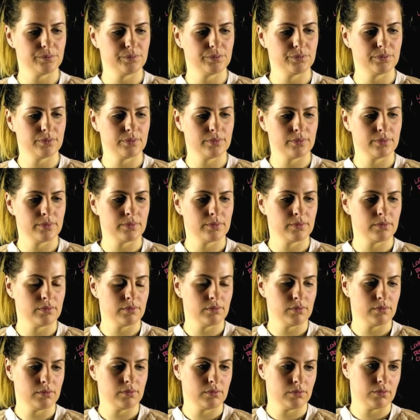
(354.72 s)

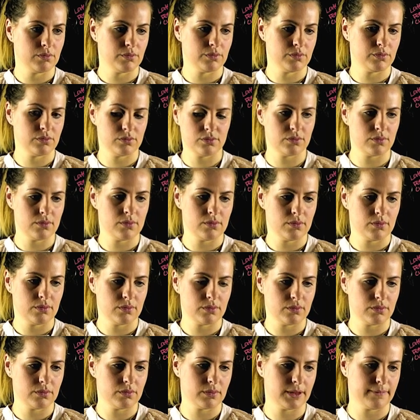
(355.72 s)

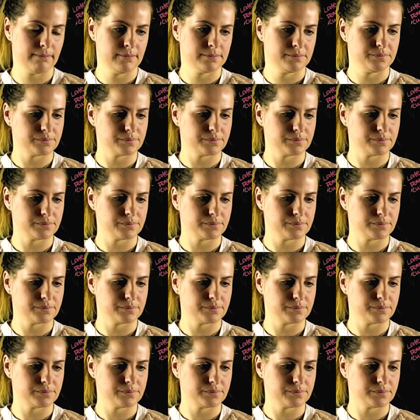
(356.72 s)
Nobody speaks.